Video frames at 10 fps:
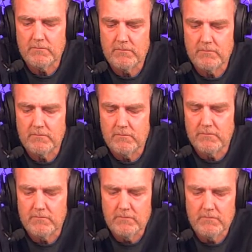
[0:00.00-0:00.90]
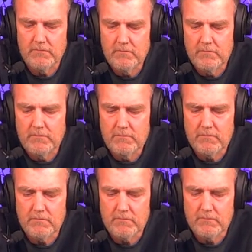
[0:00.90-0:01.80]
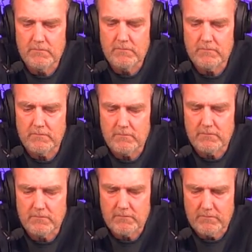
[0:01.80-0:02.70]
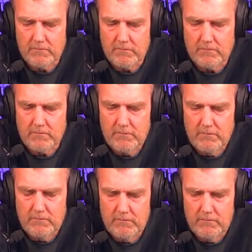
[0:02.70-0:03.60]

(silent)